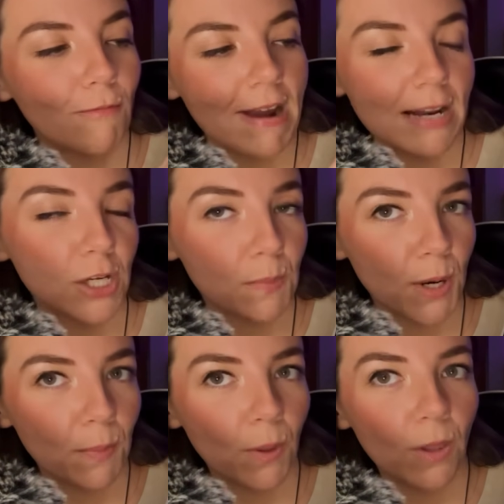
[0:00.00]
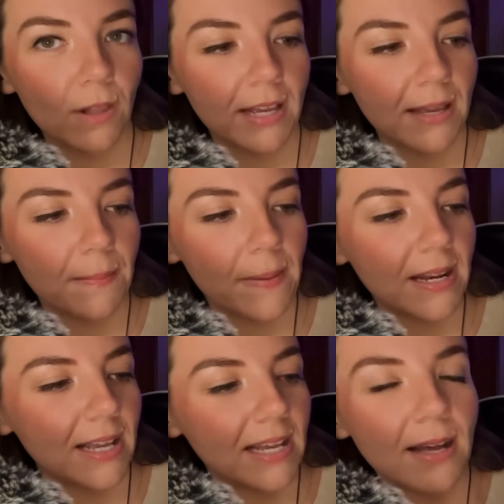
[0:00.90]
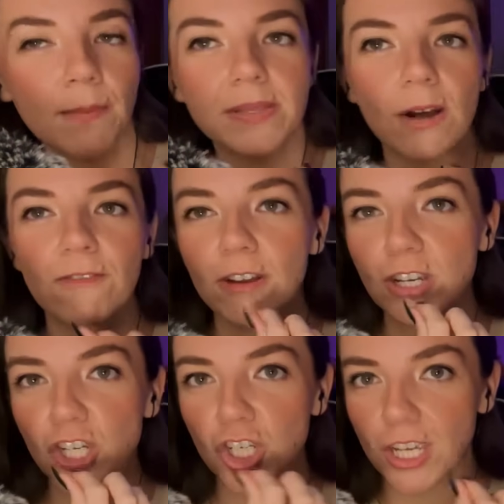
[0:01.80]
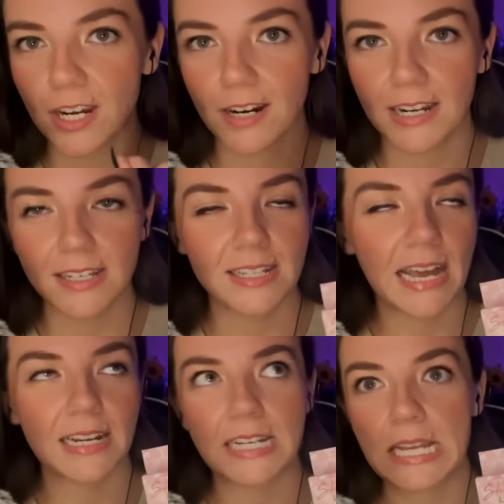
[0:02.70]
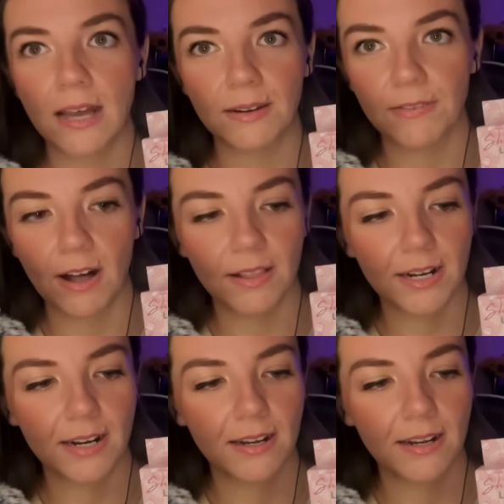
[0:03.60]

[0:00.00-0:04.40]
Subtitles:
reddish purple, but it comes out very sheer. It doesn't add a ton of color,